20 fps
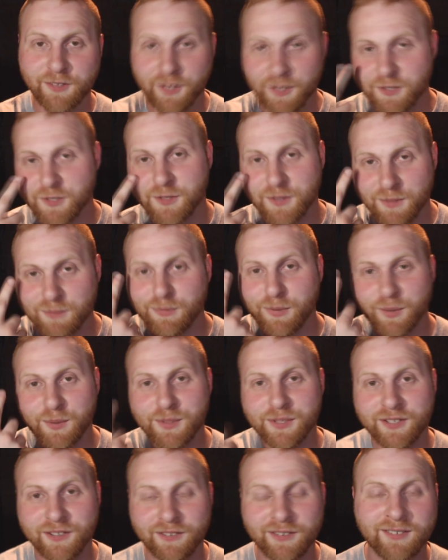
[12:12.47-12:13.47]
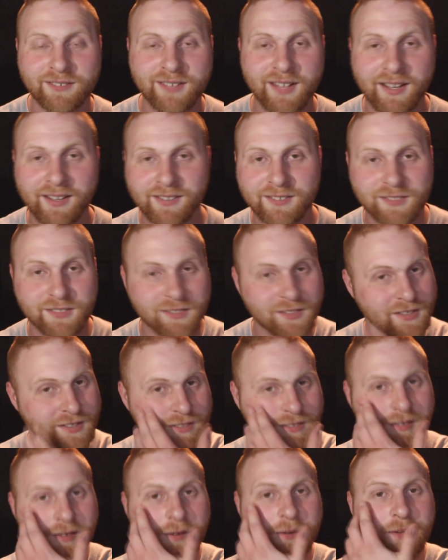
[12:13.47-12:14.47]
touched the bruise, or like
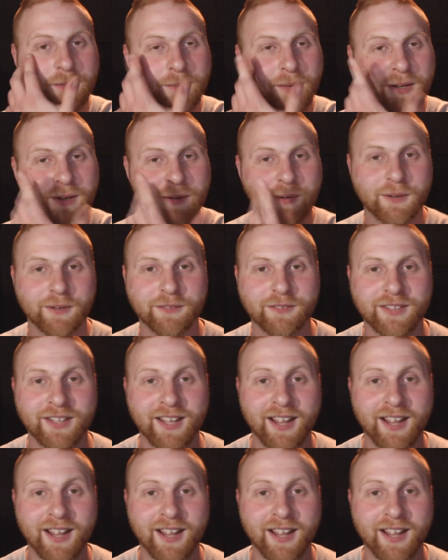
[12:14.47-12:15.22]
just around my corner.